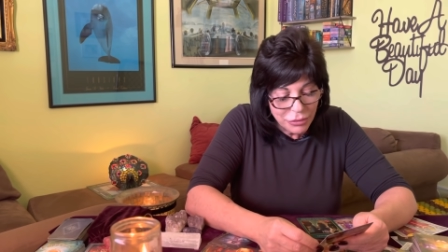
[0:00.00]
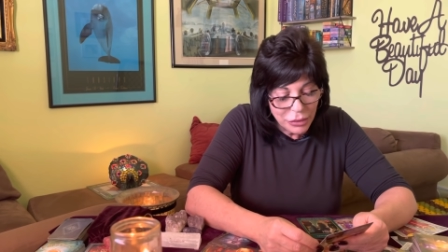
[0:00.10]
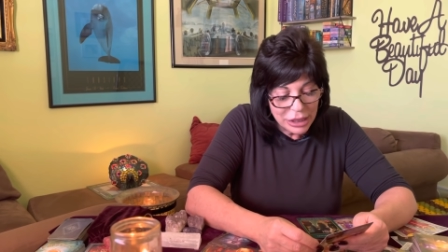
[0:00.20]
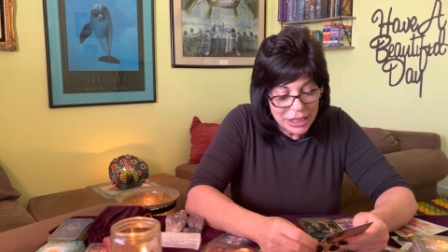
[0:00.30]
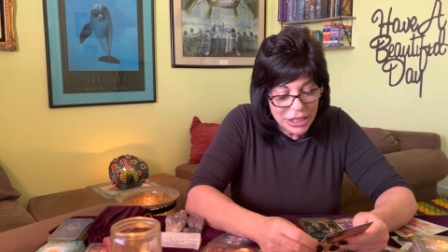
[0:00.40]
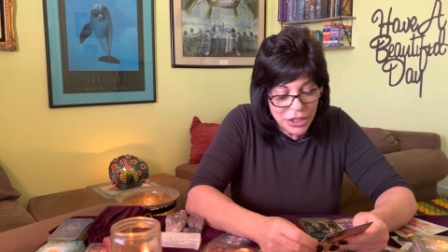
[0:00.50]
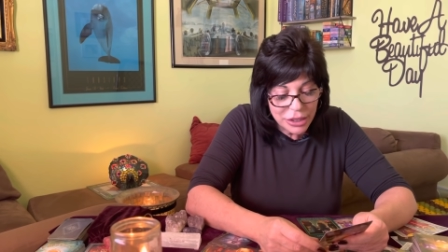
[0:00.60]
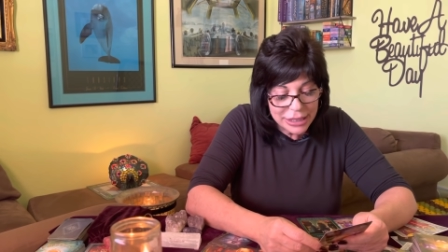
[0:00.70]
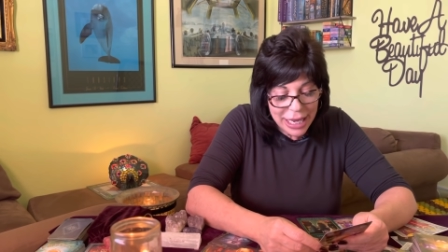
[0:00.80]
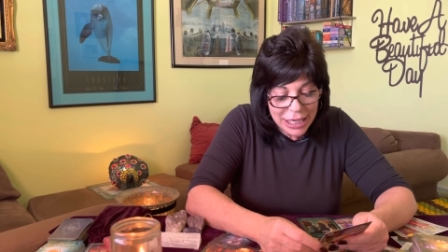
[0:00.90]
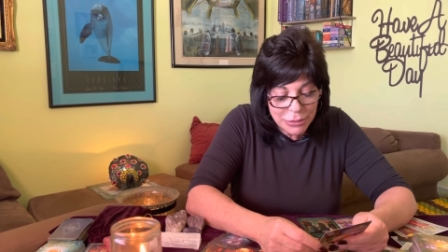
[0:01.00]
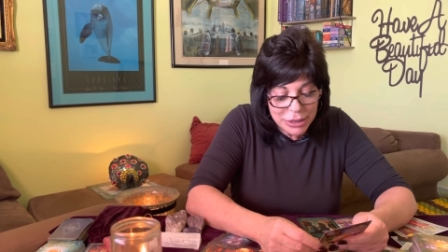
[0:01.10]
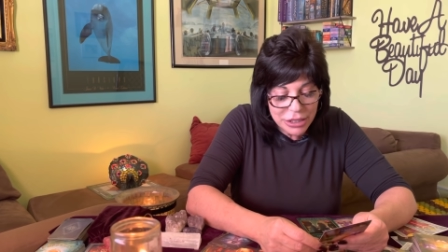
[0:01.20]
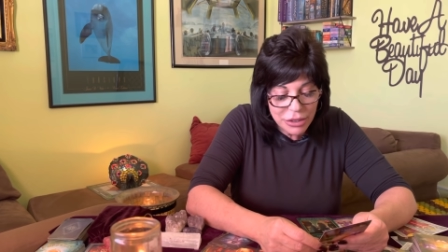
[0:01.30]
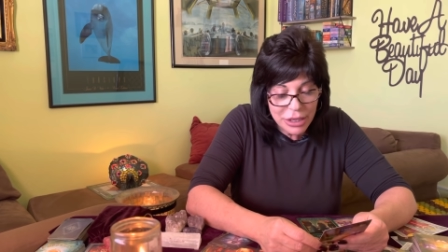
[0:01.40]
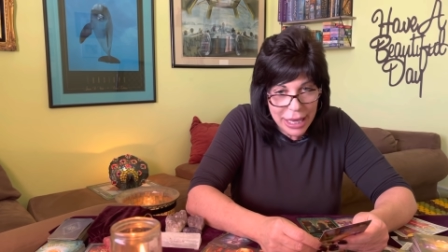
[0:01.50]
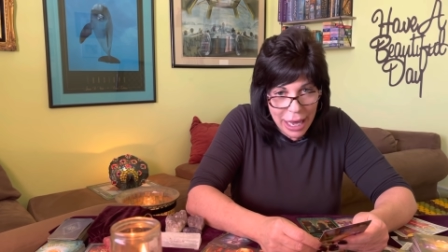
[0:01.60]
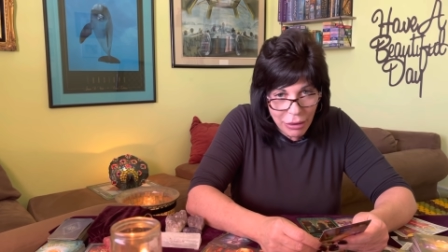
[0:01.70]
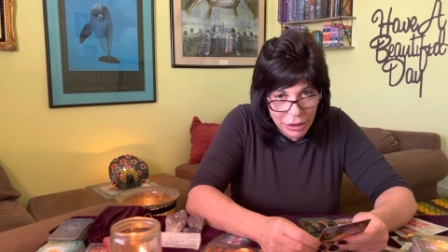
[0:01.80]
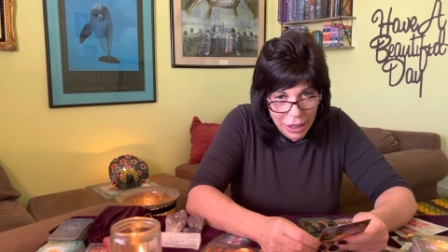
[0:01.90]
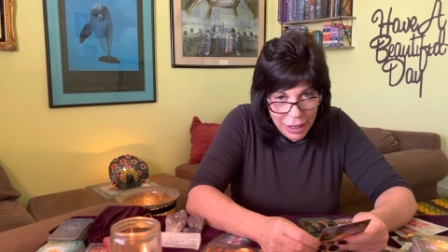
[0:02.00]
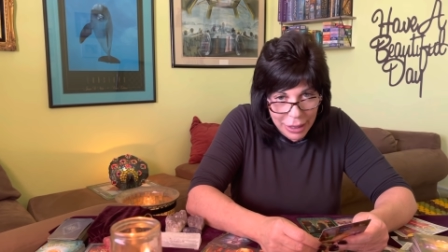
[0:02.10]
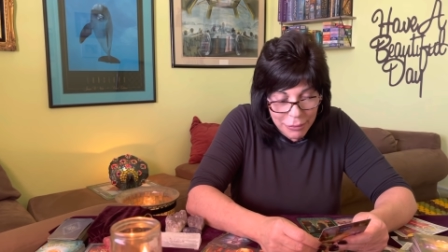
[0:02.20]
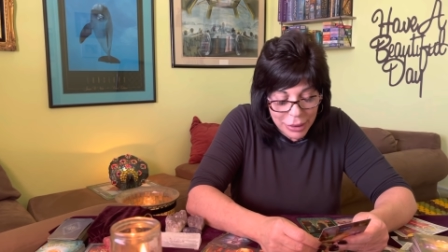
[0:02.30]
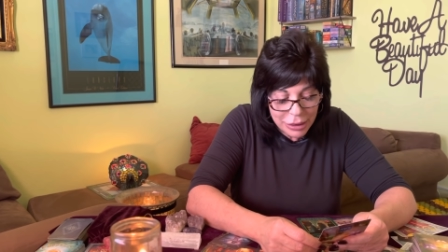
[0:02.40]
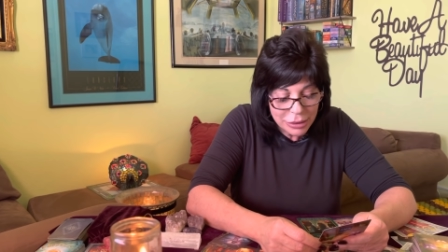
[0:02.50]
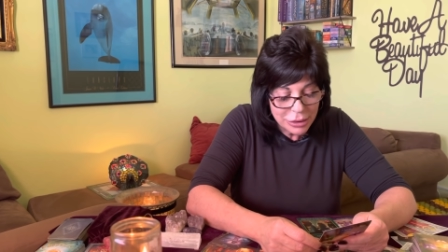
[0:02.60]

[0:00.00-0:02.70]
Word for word: Release your attachments to the outcome.